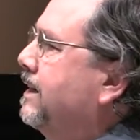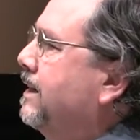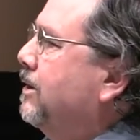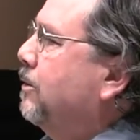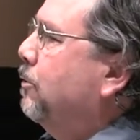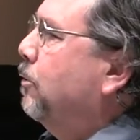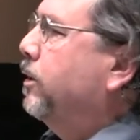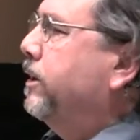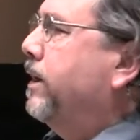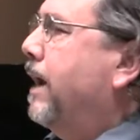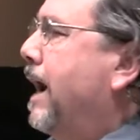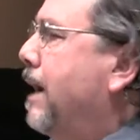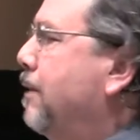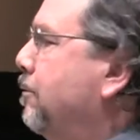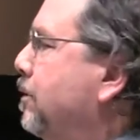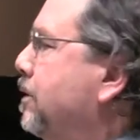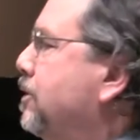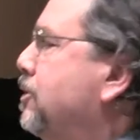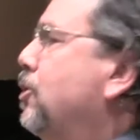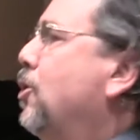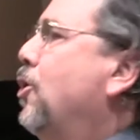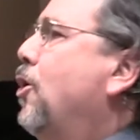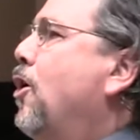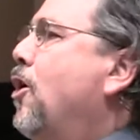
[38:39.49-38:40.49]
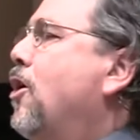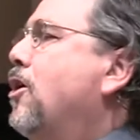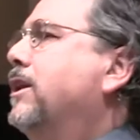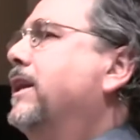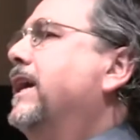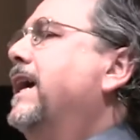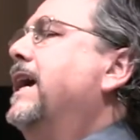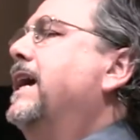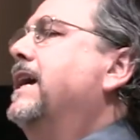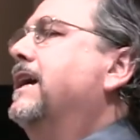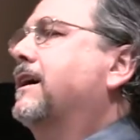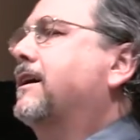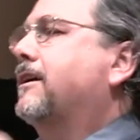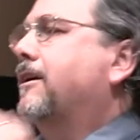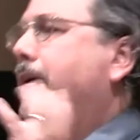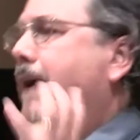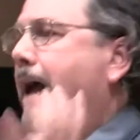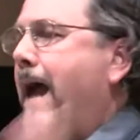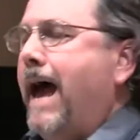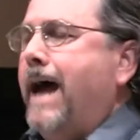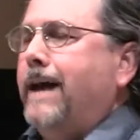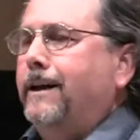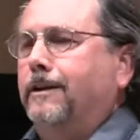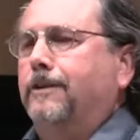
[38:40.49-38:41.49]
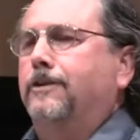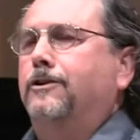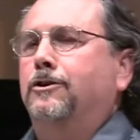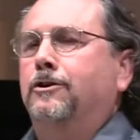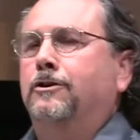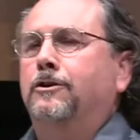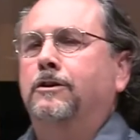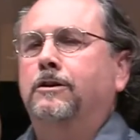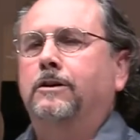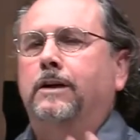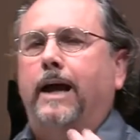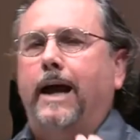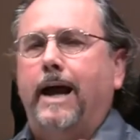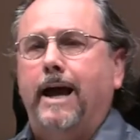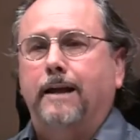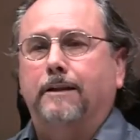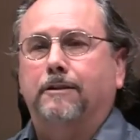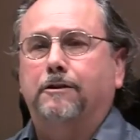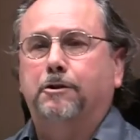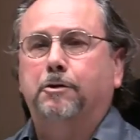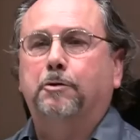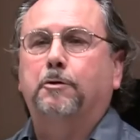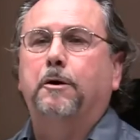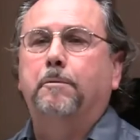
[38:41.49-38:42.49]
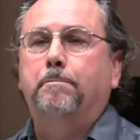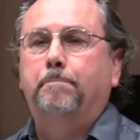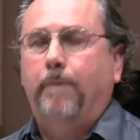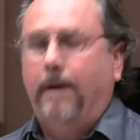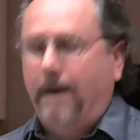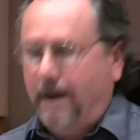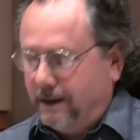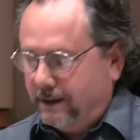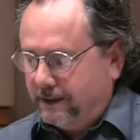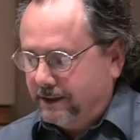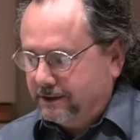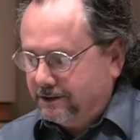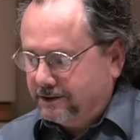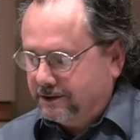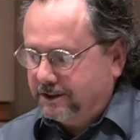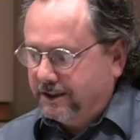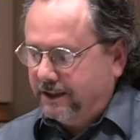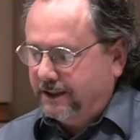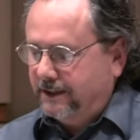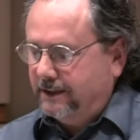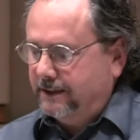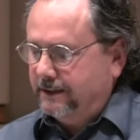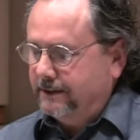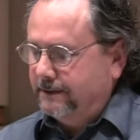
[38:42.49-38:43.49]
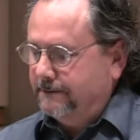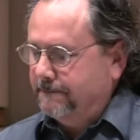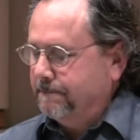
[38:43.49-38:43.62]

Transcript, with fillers: what I would call a radical anthropology